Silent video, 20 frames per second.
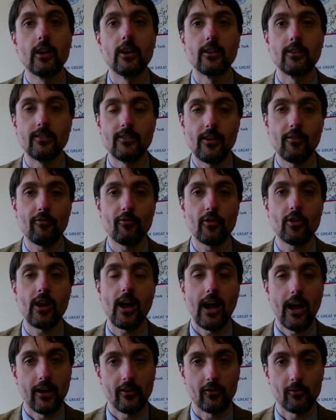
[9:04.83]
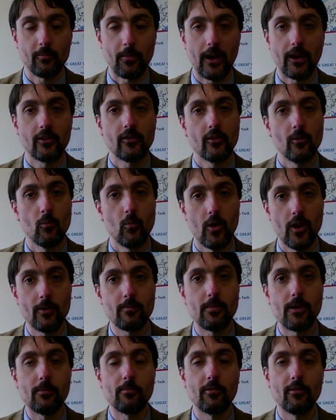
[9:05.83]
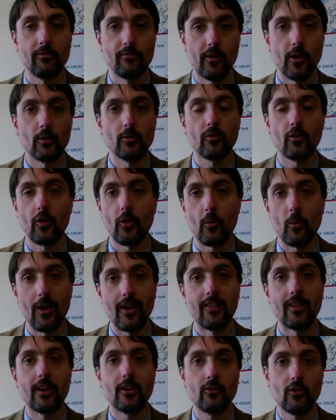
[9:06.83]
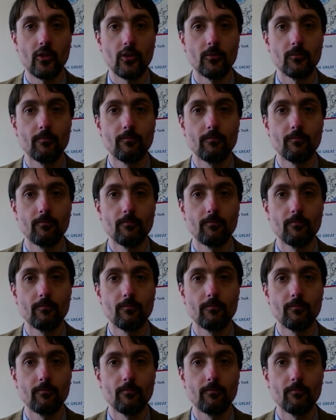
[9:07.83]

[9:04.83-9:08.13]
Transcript: different aspects in why people vote the way they do.